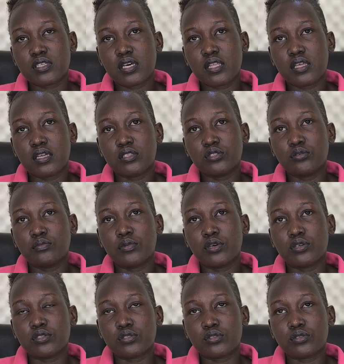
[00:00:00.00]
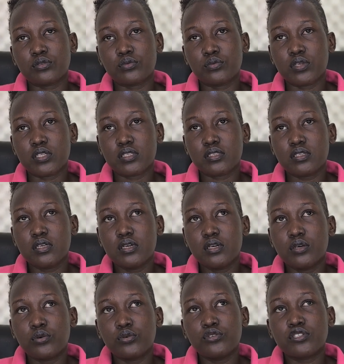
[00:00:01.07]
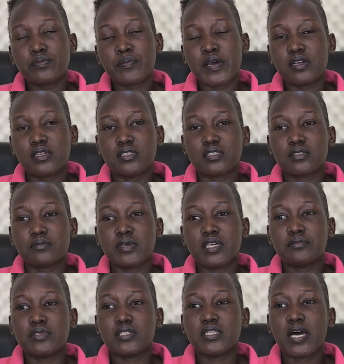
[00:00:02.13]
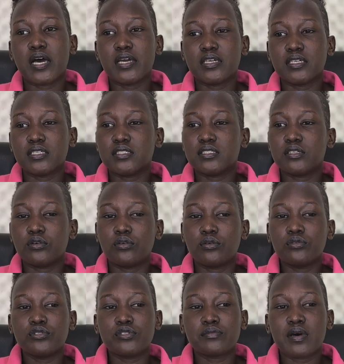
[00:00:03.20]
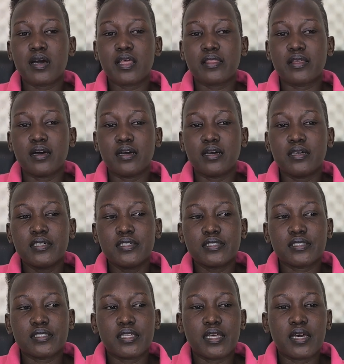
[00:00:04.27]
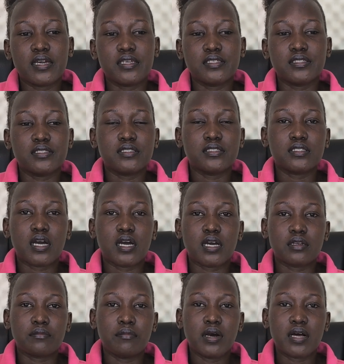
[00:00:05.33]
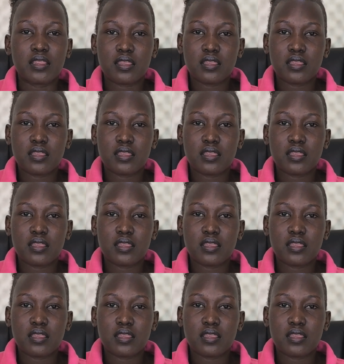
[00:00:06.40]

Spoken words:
other newborns whose parents maybe died or whose mother died at birth.